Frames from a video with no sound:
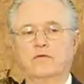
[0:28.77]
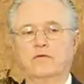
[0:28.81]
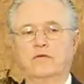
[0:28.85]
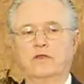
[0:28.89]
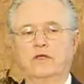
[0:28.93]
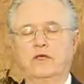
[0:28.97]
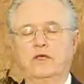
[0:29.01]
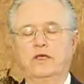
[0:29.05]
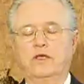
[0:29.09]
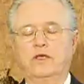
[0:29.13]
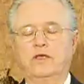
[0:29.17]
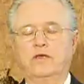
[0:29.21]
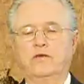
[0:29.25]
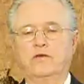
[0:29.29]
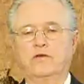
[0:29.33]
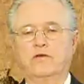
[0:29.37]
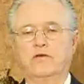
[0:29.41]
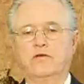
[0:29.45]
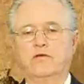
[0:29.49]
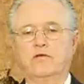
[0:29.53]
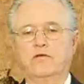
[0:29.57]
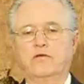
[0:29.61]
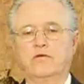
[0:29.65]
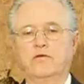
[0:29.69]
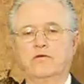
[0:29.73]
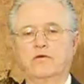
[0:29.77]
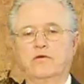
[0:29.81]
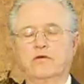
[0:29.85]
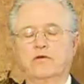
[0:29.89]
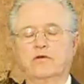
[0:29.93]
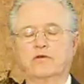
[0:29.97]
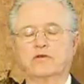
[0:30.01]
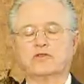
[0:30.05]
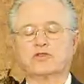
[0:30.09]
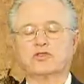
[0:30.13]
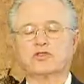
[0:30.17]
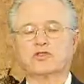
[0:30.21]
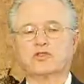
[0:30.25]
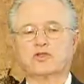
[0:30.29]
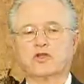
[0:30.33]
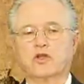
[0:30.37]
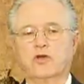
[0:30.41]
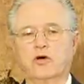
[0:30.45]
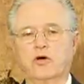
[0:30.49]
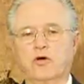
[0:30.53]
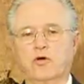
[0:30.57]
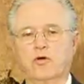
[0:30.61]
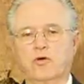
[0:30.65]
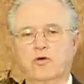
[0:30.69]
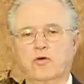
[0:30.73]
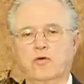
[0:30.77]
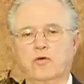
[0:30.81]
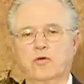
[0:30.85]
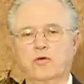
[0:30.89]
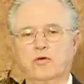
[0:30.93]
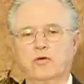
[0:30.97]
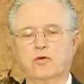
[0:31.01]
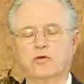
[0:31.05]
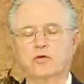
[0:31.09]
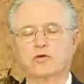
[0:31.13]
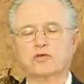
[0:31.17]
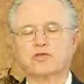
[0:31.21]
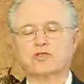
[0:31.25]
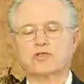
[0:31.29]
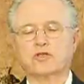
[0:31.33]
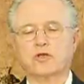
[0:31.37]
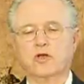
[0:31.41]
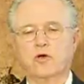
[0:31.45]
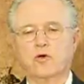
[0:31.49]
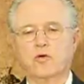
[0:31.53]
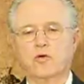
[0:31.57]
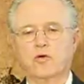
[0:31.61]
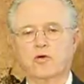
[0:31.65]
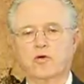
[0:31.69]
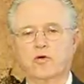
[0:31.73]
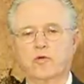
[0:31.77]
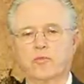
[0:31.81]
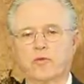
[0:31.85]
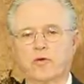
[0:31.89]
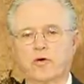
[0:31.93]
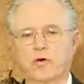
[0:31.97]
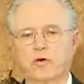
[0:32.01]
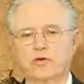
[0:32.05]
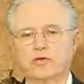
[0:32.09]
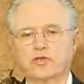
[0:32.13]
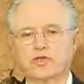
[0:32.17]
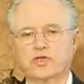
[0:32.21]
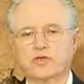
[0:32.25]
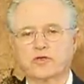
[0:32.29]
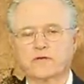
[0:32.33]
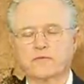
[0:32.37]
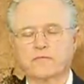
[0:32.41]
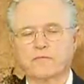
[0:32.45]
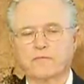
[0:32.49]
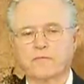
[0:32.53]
The slow or slower approach,